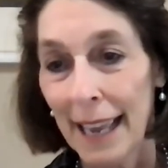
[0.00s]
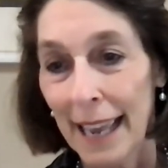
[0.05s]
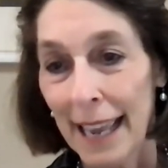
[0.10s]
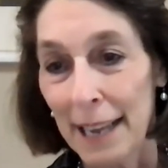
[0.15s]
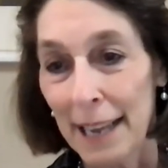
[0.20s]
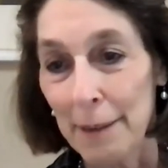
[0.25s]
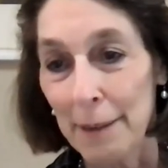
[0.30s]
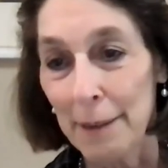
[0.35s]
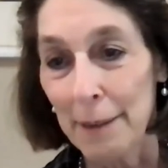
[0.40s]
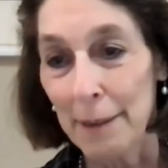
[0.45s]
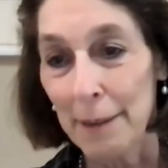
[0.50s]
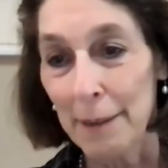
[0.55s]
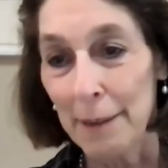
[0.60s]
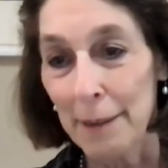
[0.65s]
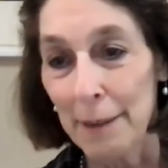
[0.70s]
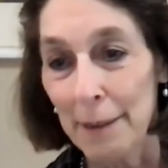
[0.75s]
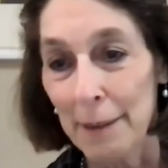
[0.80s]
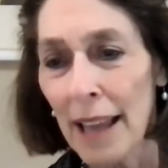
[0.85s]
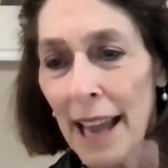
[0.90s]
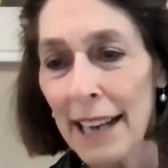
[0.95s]
And Mark
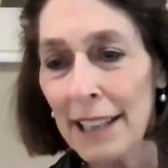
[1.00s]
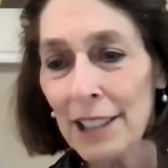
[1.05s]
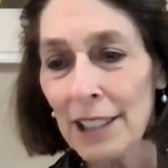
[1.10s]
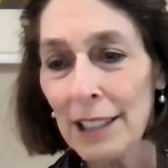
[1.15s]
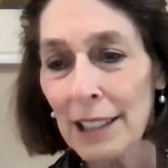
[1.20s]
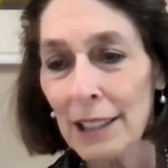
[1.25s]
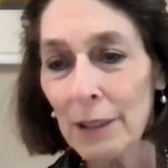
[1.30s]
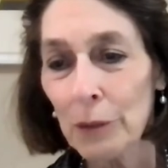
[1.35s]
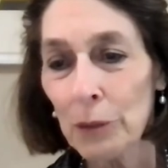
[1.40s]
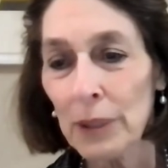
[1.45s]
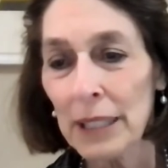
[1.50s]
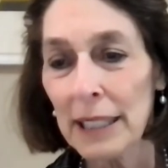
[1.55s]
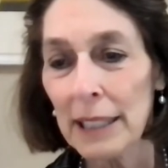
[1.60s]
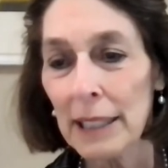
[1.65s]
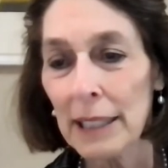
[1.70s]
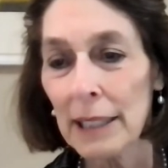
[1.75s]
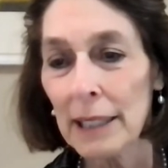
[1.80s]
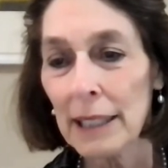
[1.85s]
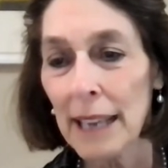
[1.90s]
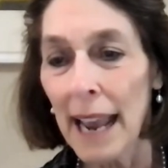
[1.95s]
said, well, actually, we
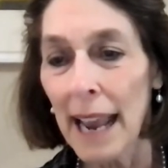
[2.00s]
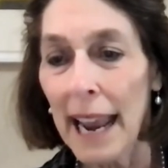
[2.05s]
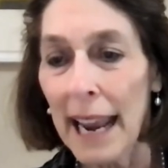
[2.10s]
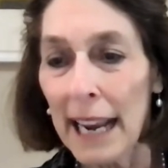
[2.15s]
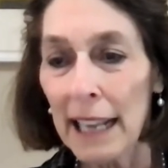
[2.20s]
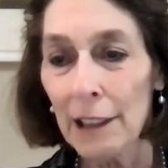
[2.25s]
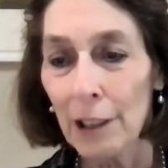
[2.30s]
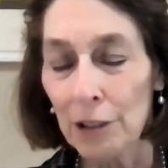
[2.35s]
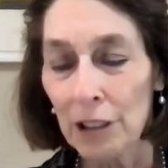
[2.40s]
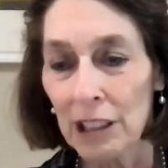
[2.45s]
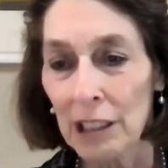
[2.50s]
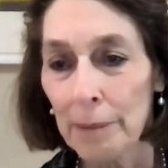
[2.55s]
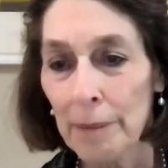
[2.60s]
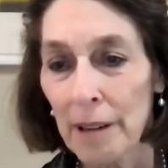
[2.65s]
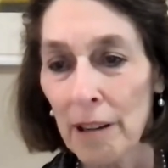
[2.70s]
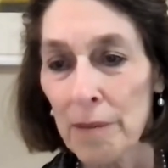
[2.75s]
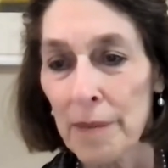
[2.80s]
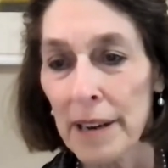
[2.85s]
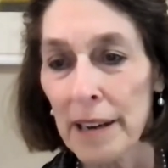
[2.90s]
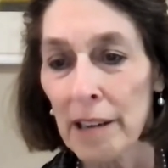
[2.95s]
can't look at the
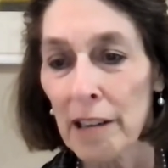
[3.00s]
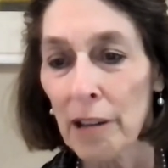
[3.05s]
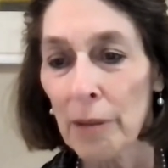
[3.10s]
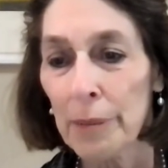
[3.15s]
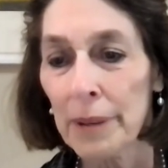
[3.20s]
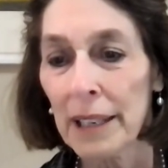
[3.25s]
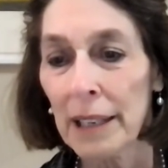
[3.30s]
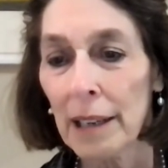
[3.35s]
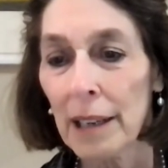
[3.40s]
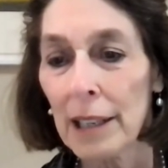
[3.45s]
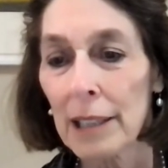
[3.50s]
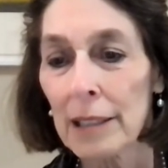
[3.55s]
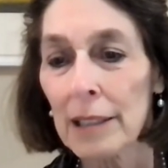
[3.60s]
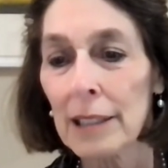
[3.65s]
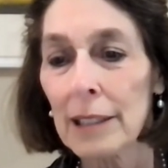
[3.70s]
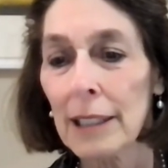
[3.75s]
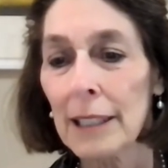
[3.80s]
bone marrow because